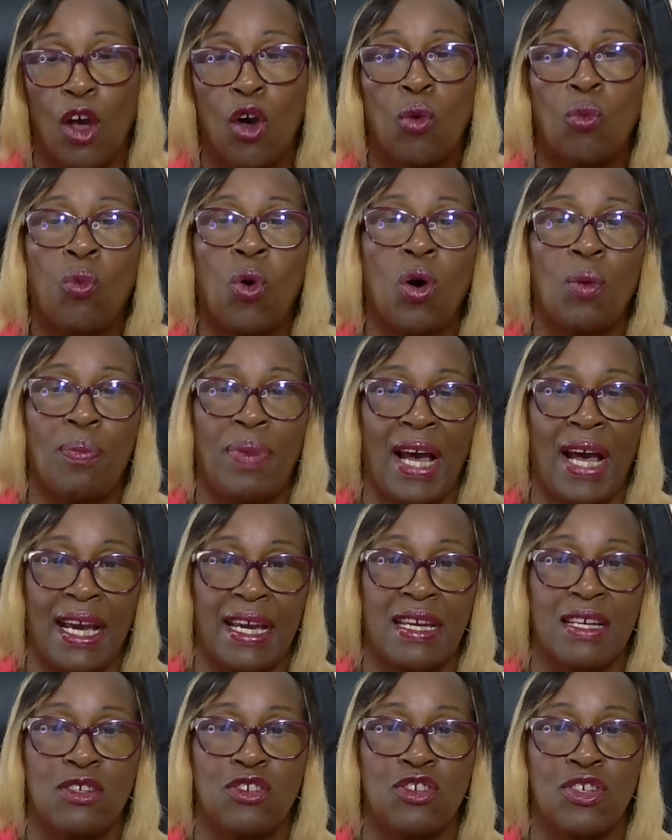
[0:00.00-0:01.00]
What
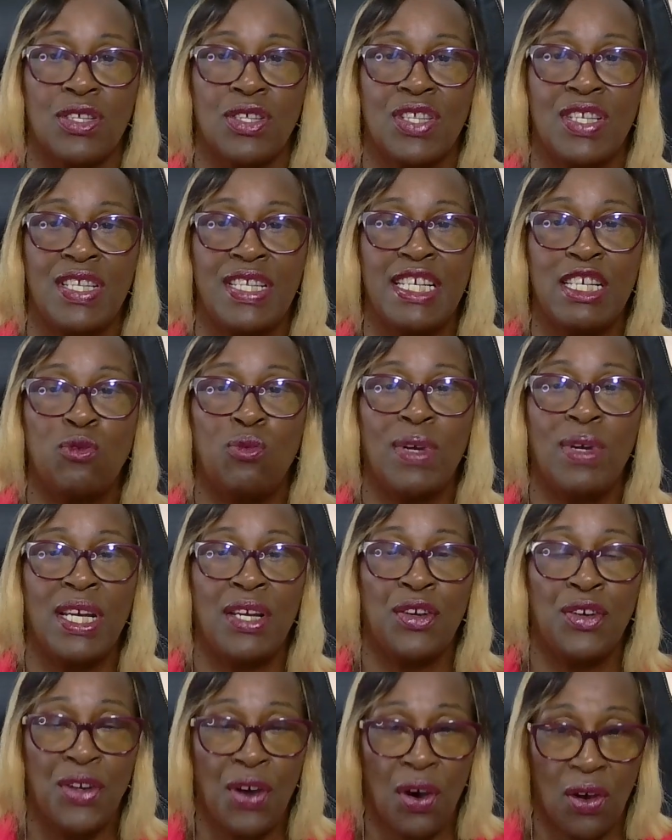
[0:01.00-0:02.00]
packages did we
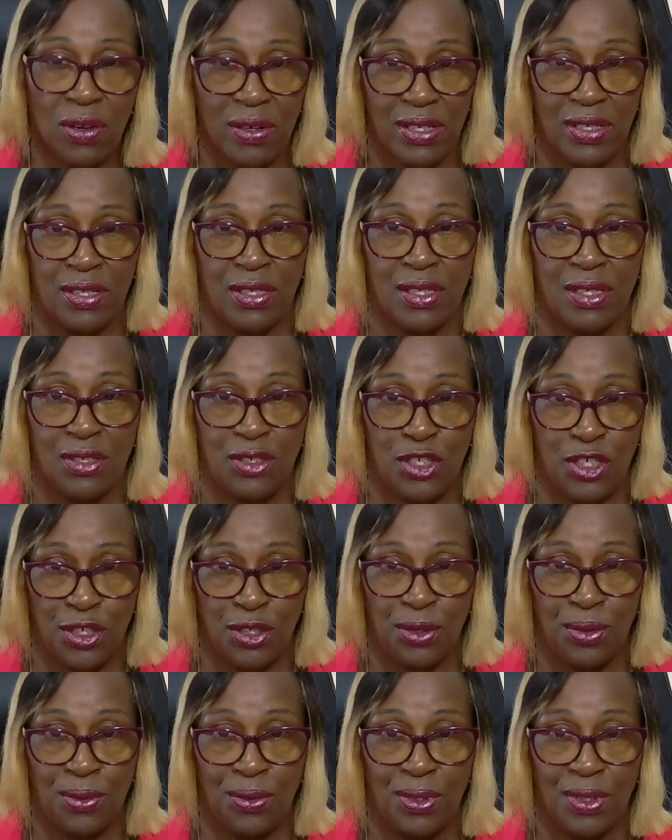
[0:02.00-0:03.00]
not
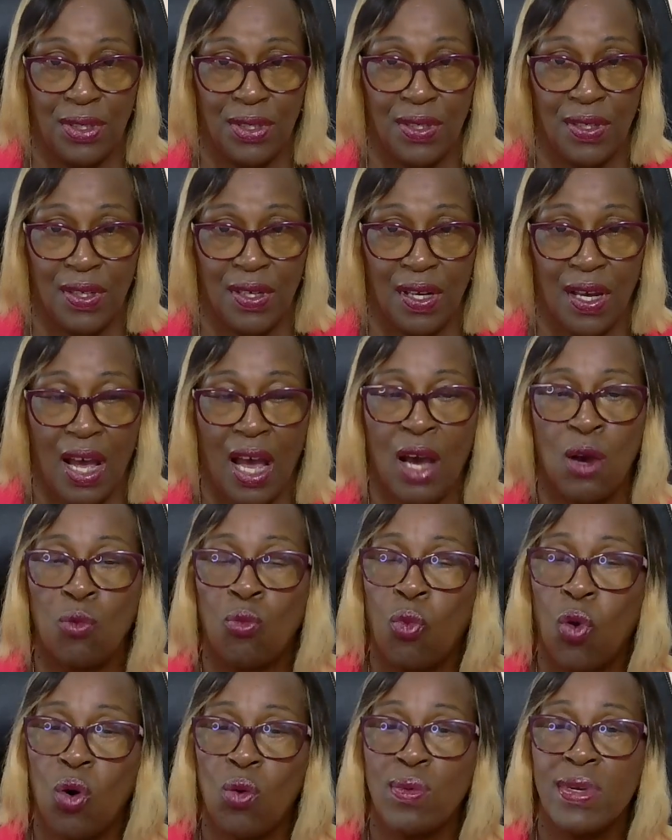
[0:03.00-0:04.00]
do? And
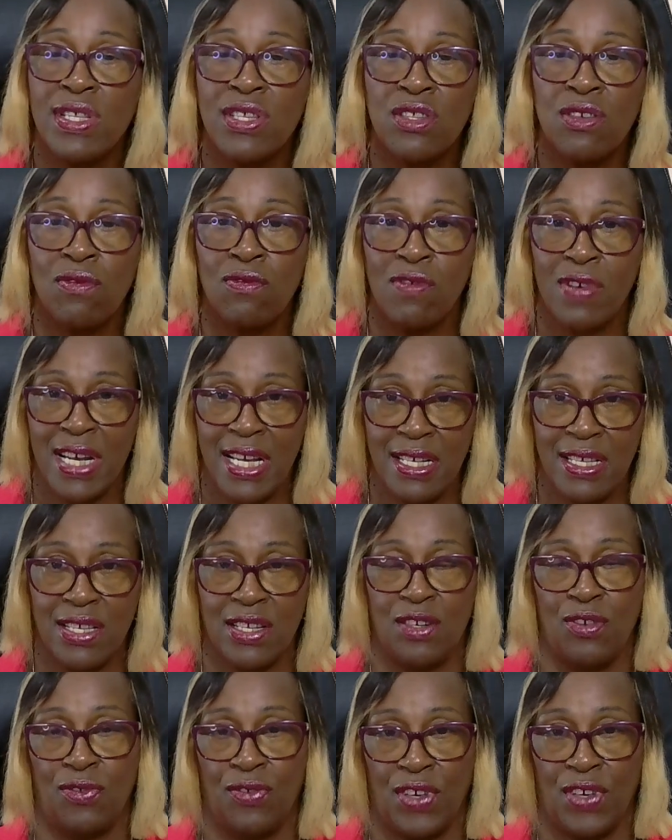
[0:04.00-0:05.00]
what was the
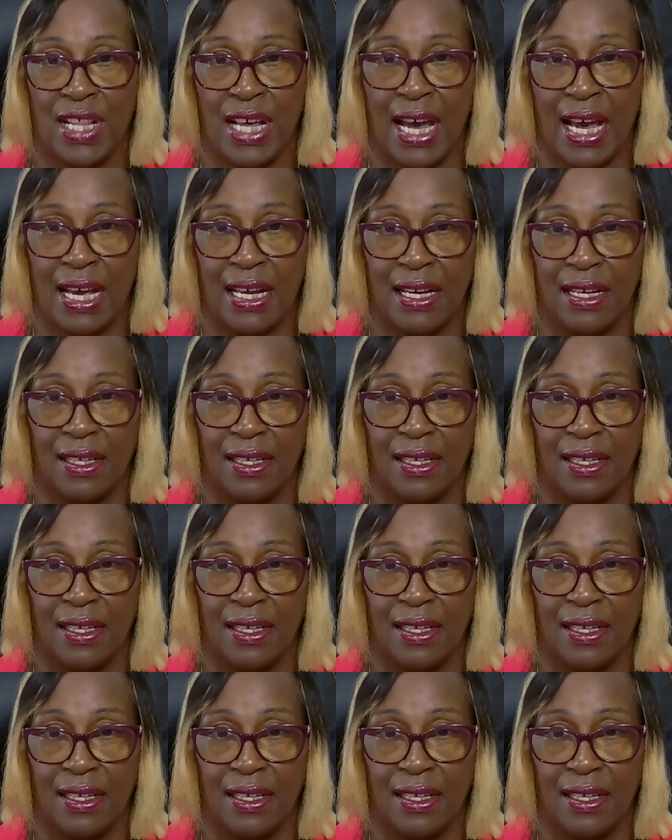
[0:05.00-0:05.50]
reason for that?